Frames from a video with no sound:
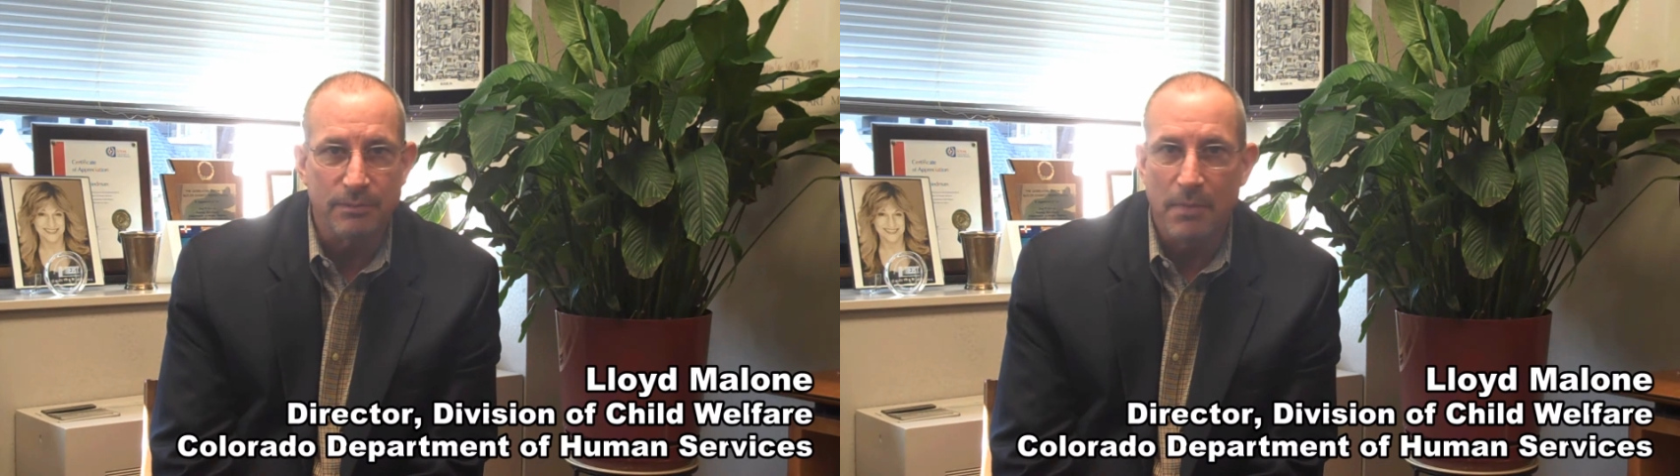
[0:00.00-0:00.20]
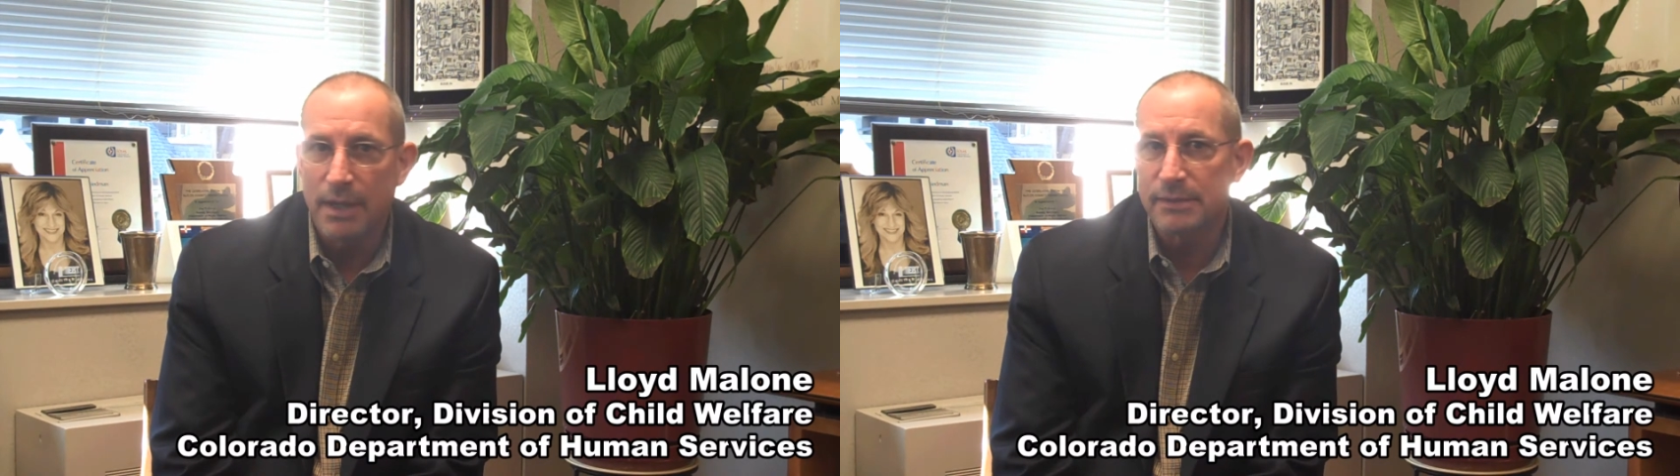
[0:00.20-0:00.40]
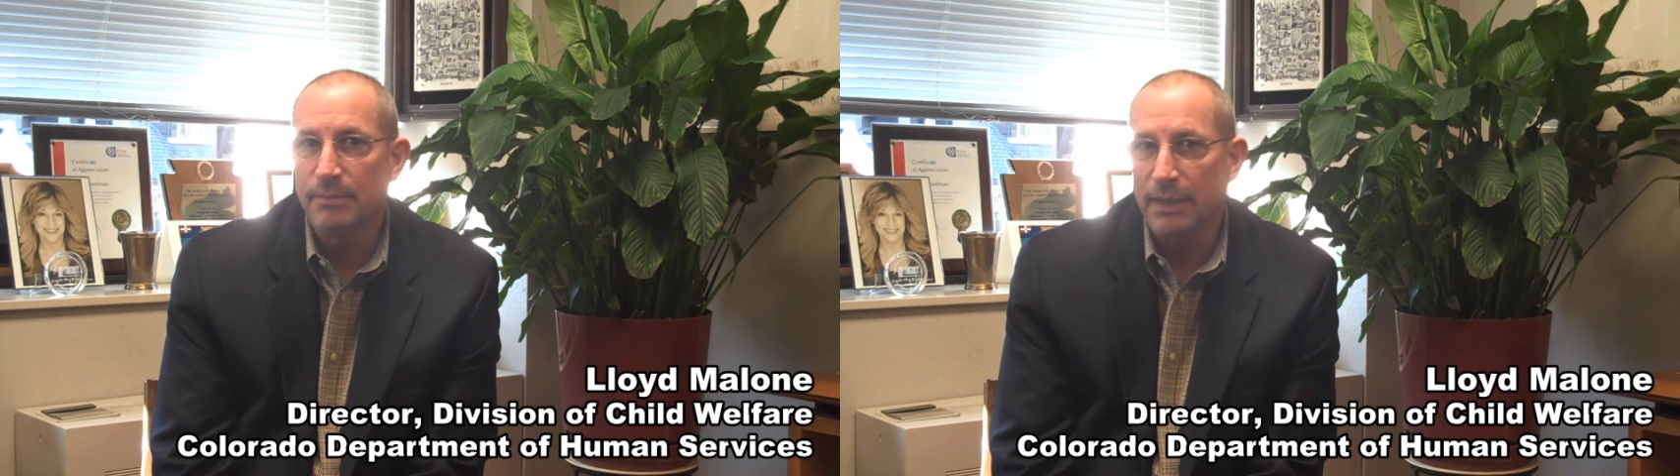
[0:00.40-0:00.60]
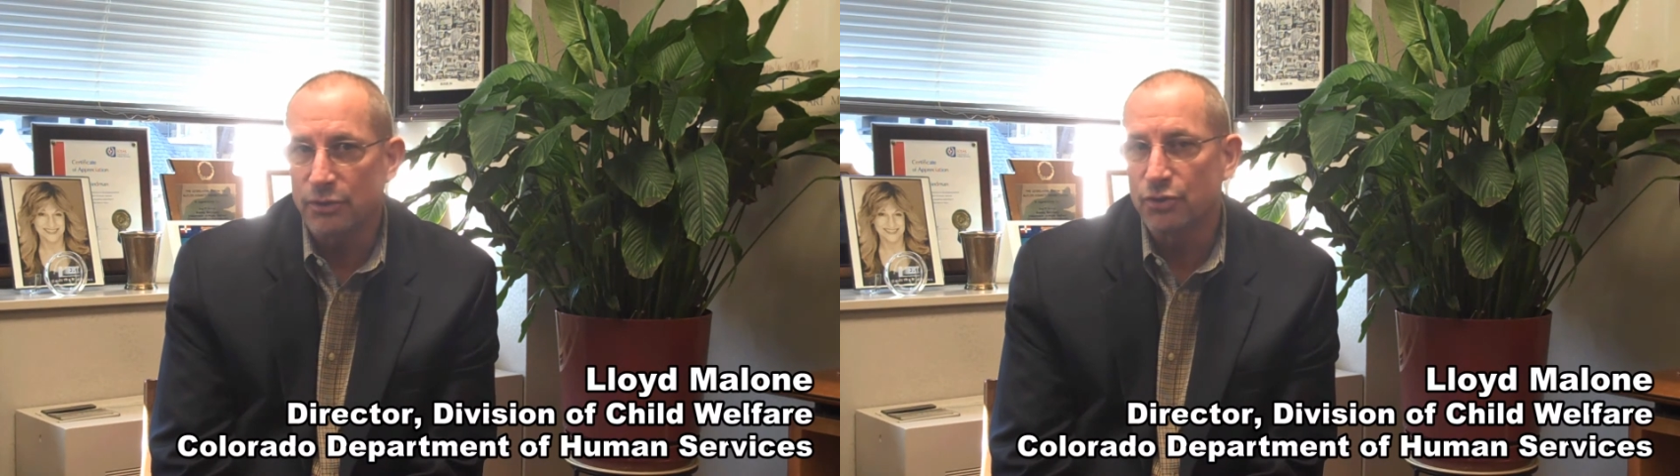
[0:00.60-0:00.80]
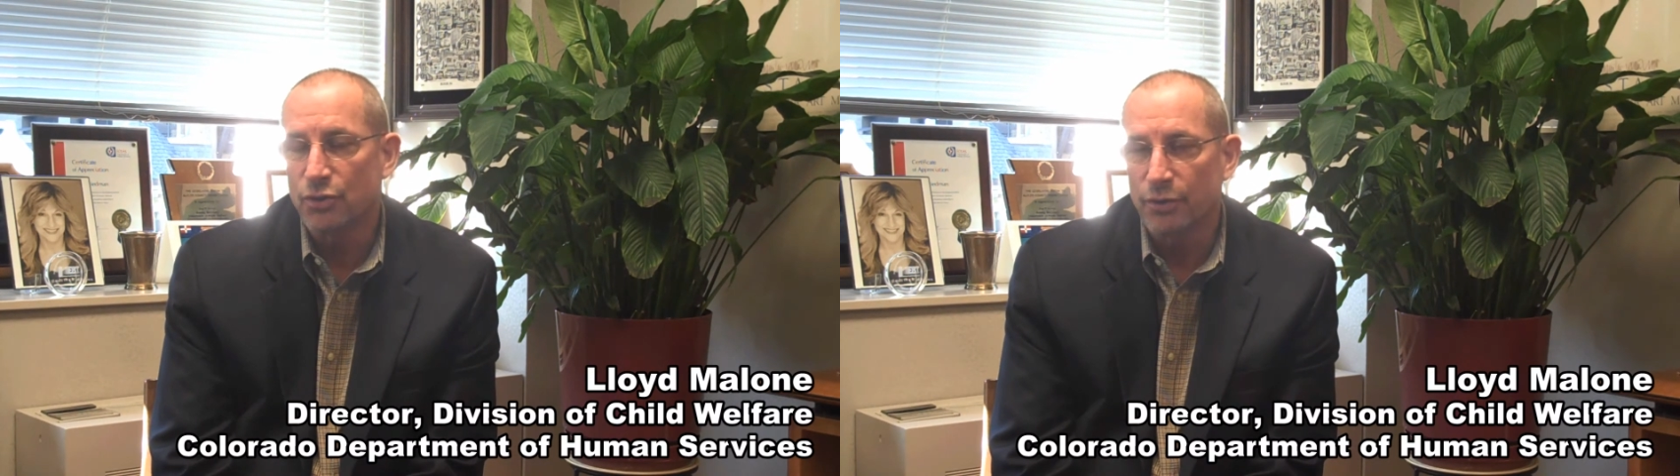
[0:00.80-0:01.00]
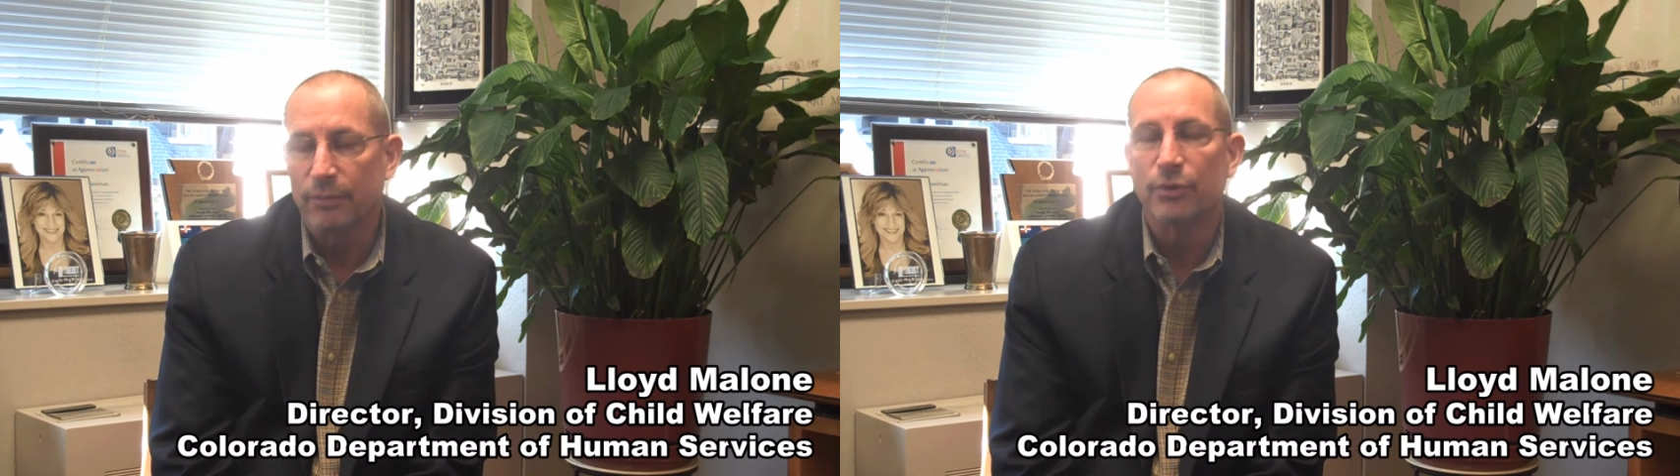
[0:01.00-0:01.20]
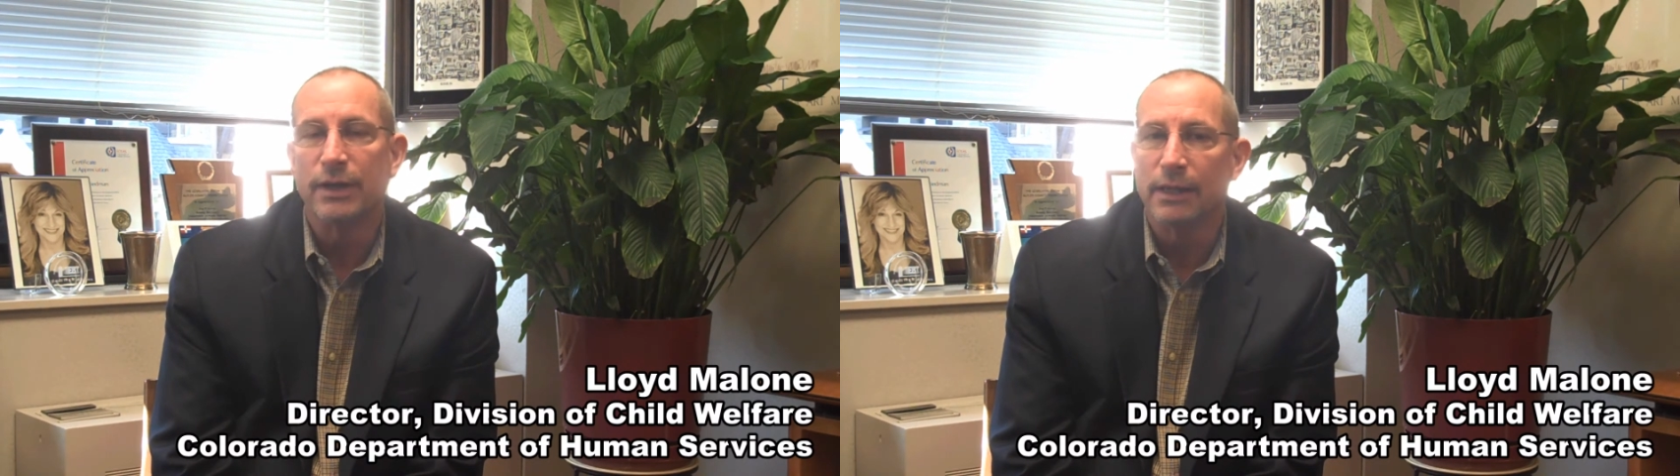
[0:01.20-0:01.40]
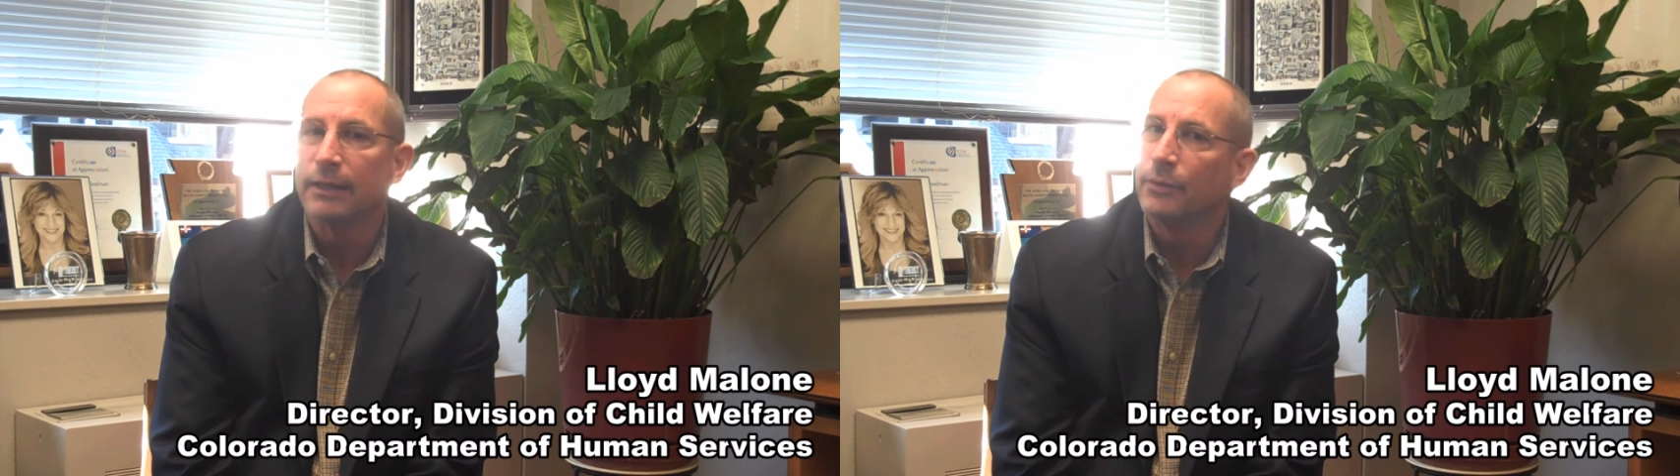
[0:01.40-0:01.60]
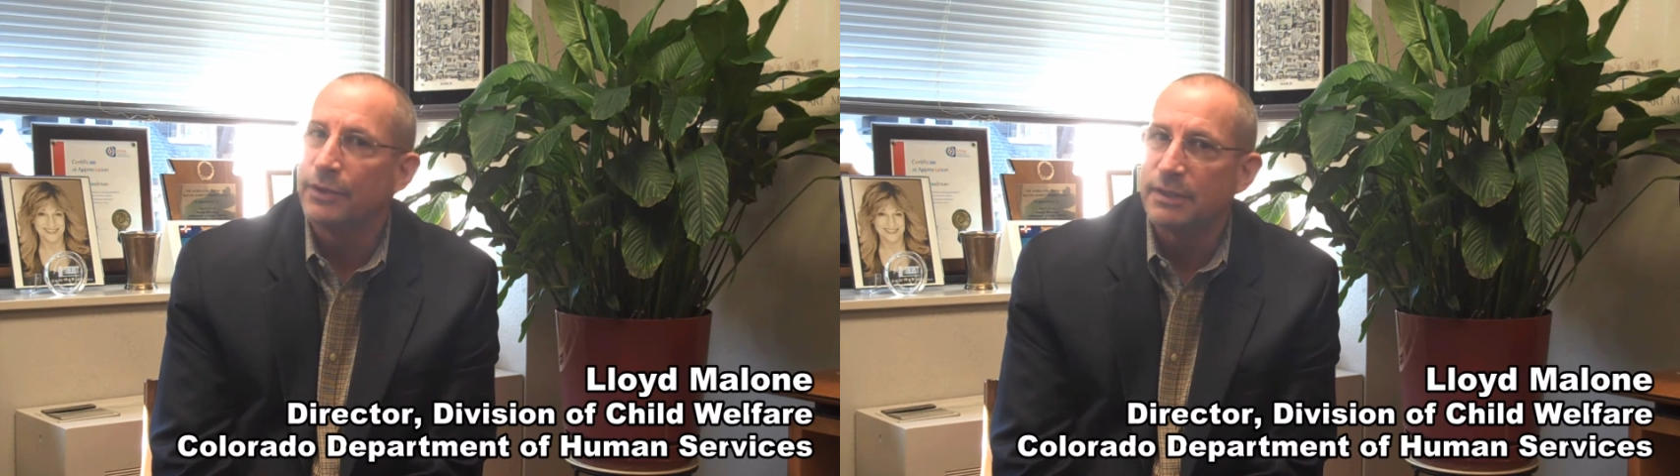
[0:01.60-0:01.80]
we must make sure that we're dealing with